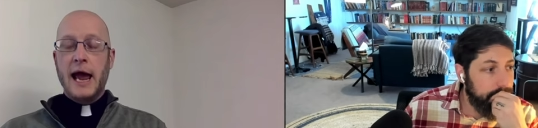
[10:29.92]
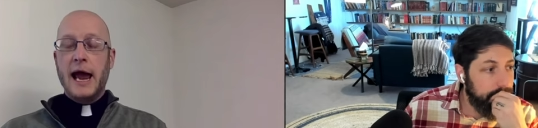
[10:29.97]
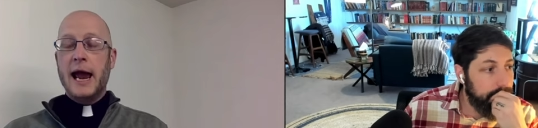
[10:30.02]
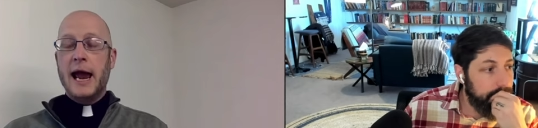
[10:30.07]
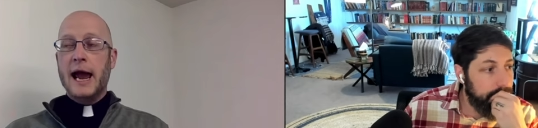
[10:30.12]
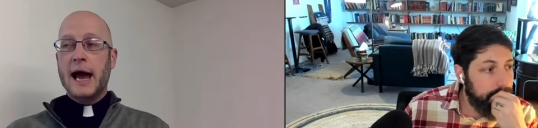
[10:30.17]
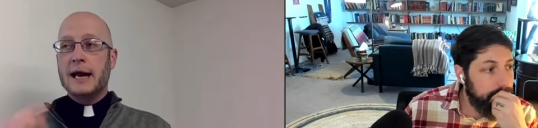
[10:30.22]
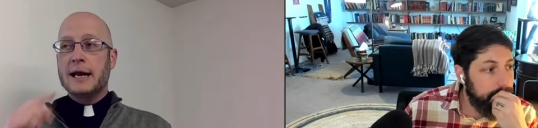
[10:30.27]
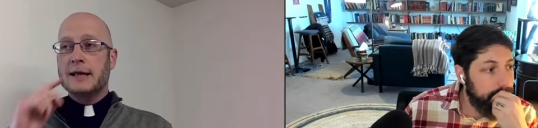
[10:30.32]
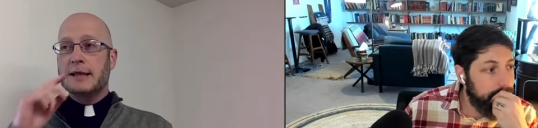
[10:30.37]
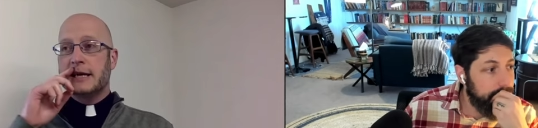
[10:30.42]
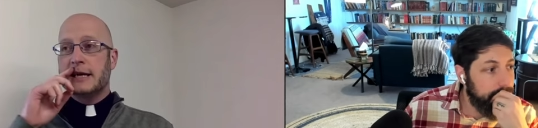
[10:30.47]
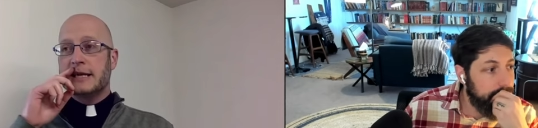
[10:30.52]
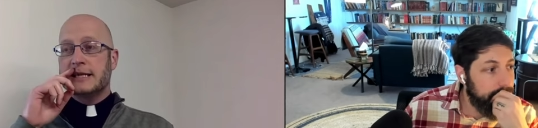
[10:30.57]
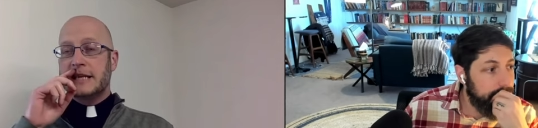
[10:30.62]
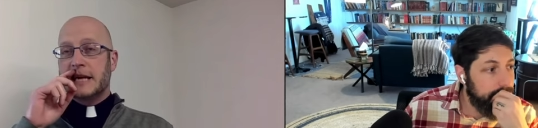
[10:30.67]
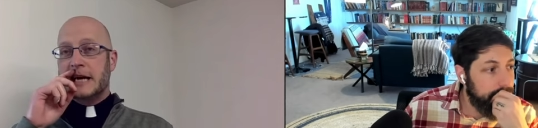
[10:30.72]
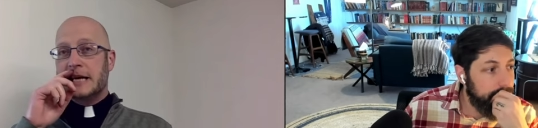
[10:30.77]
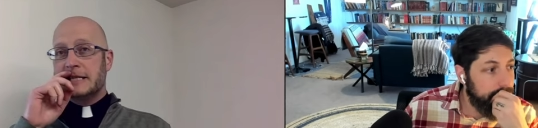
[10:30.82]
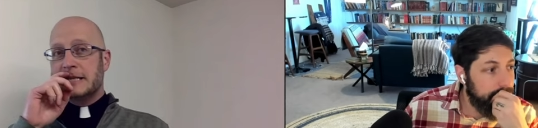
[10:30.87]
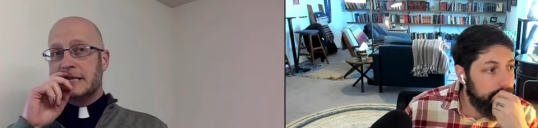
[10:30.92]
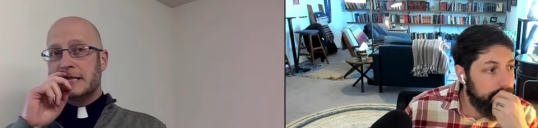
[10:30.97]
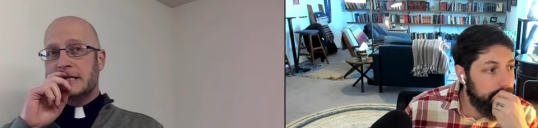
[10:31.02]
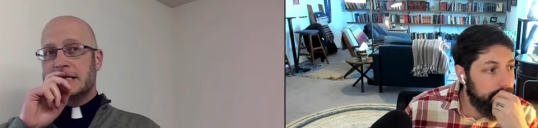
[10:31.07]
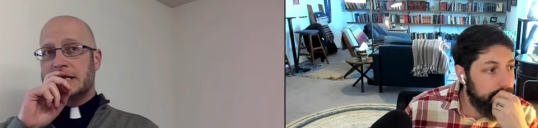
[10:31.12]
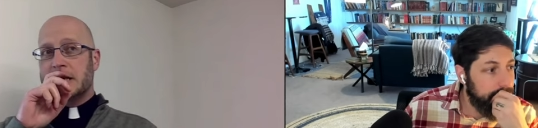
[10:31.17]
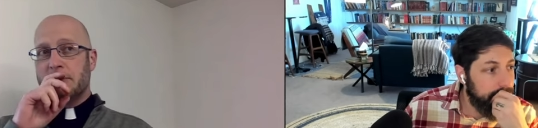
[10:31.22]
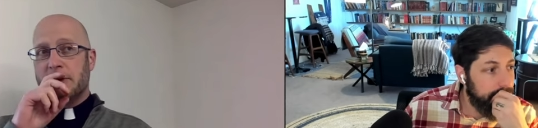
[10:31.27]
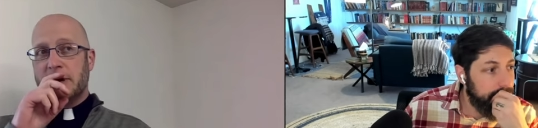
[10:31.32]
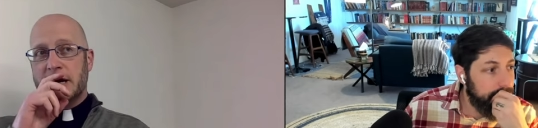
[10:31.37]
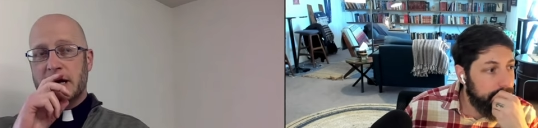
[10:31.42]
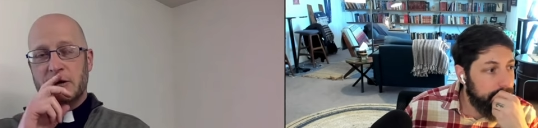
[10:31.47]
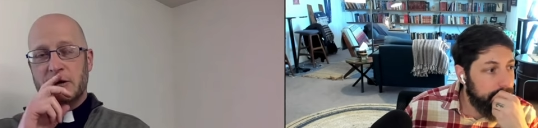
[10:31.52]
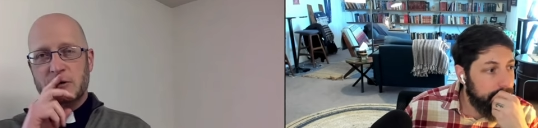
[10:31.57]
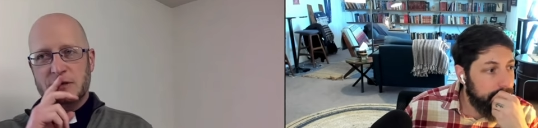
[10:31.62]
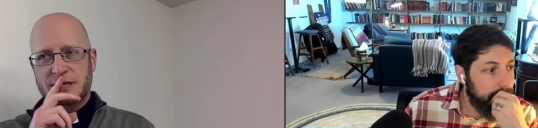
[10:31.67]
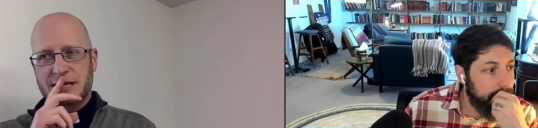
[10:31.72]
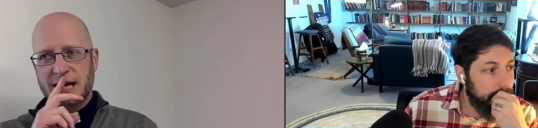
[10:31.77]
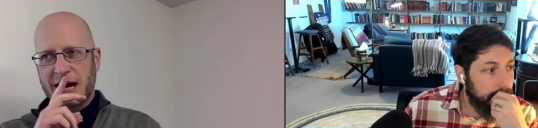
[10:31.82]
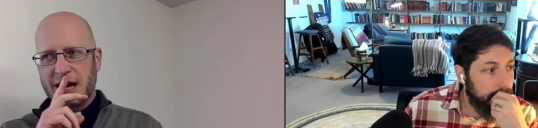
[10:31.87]
Speaker 1: and this isn't somebody
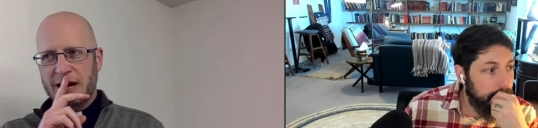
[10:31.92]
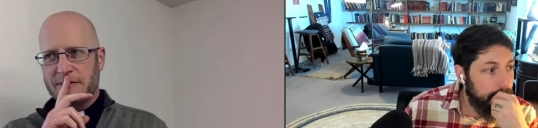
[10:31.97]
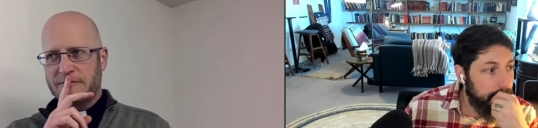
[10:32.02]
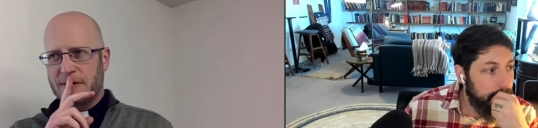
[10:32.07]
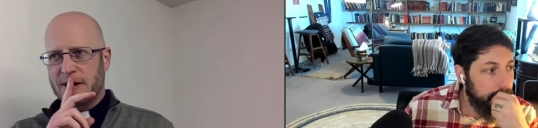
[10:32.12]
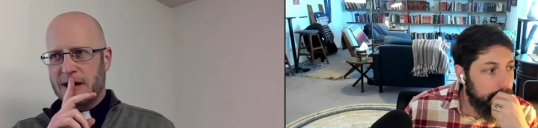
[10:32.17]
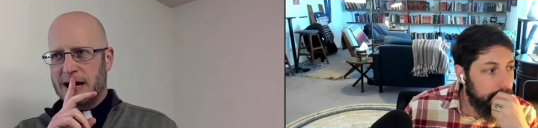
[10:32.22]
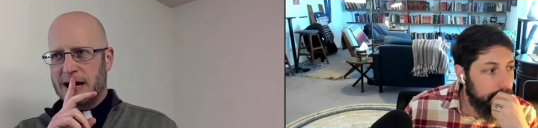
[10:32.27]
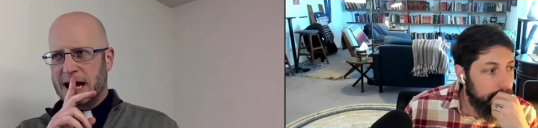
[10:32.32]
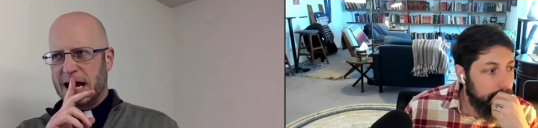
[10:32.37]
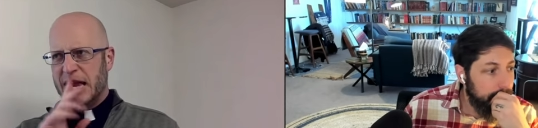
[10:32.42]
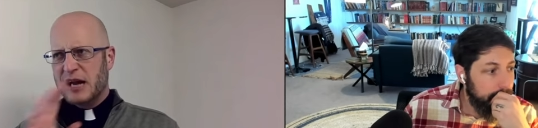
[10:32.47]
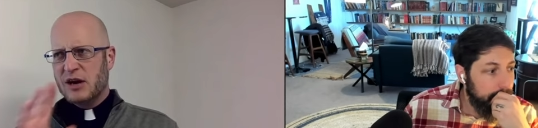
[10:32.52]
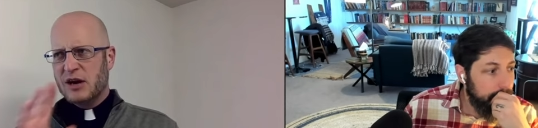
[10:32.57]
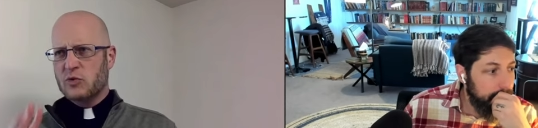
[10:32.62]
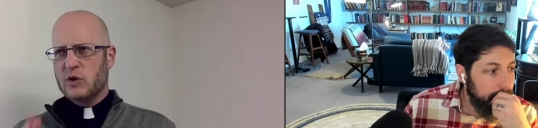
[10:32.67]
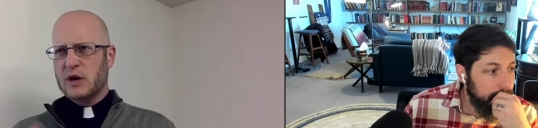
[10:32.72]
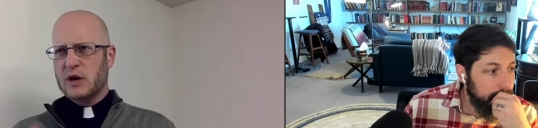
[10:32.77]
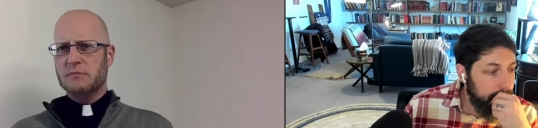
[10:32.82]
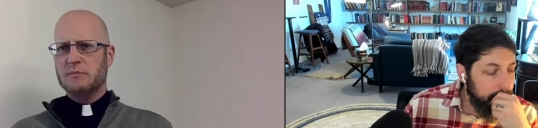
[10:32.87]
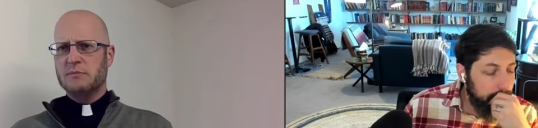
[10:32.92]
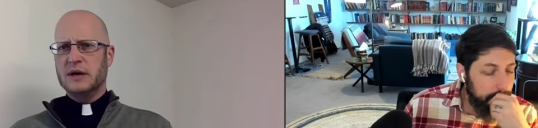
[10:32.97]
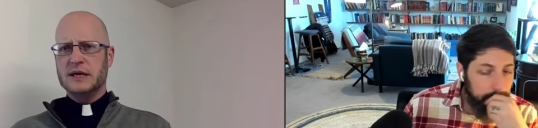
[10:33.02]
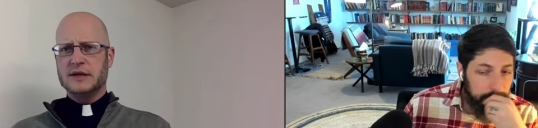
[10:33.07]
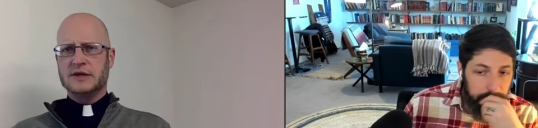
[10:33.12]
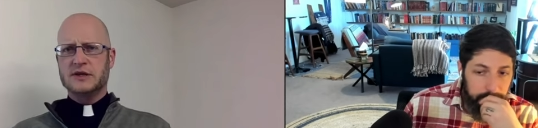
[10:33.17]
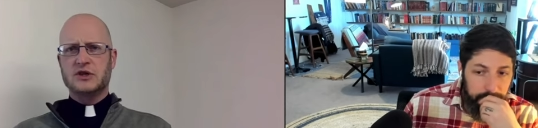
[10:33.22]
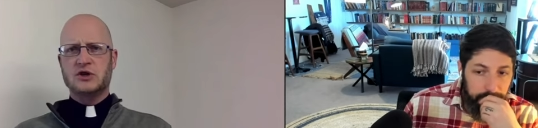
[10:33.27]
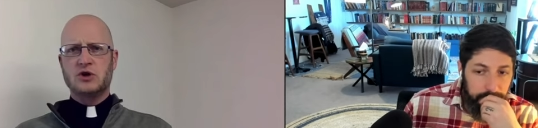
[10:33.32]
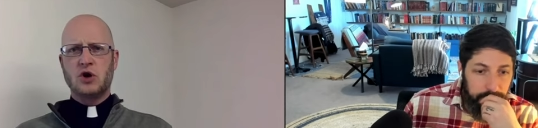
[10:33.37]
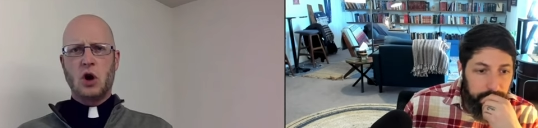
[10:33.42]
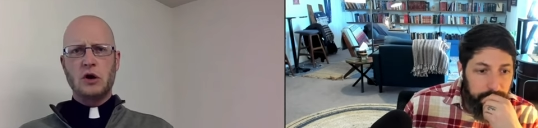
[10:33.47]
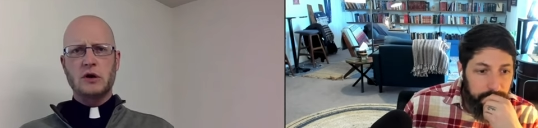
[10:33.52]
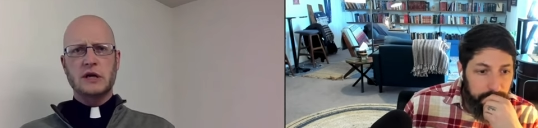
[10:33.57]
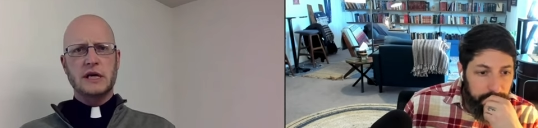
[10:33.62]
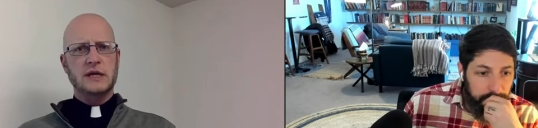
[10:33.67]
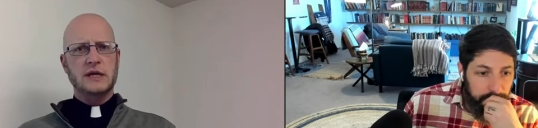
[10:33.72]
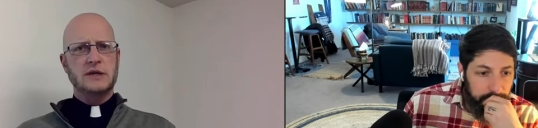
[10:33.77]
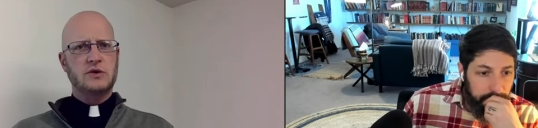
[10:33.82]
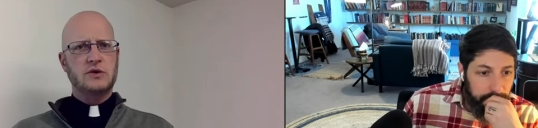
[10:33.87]
who's kind of uh, angry and being
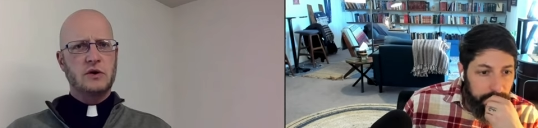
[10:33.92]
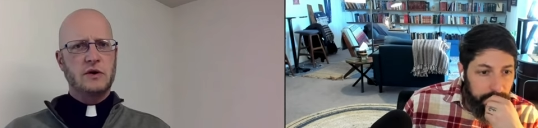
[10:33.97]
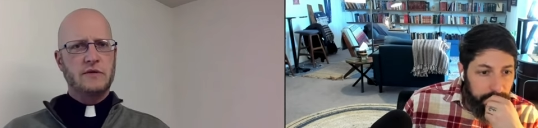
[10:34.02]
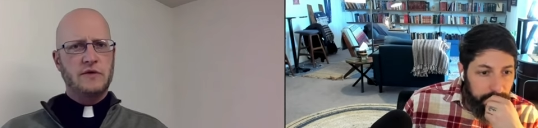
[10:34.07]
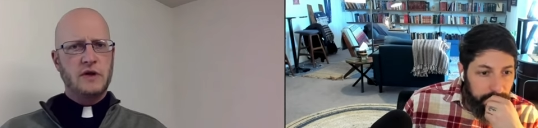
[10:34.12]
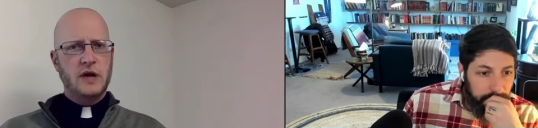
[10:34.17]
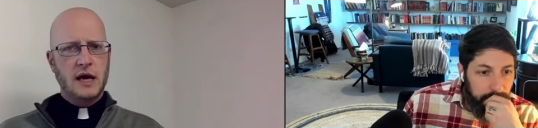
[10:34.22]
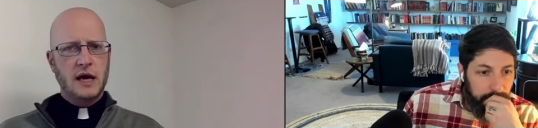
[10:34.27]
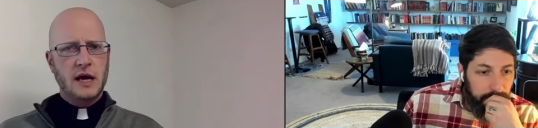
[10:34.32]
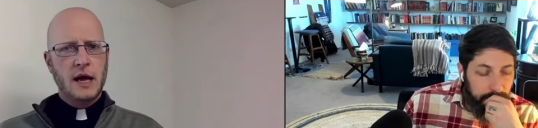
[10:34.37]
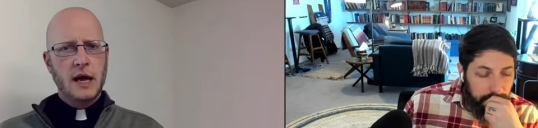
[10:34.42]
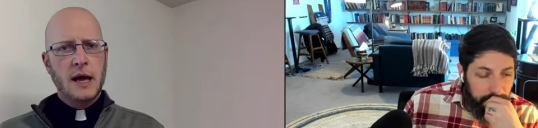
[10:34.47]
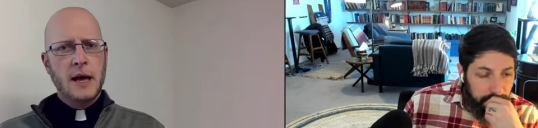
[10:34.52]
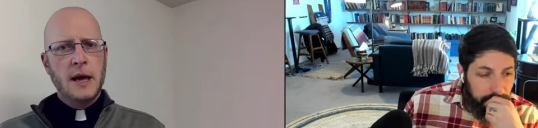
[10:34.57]
snarky, sort of thing.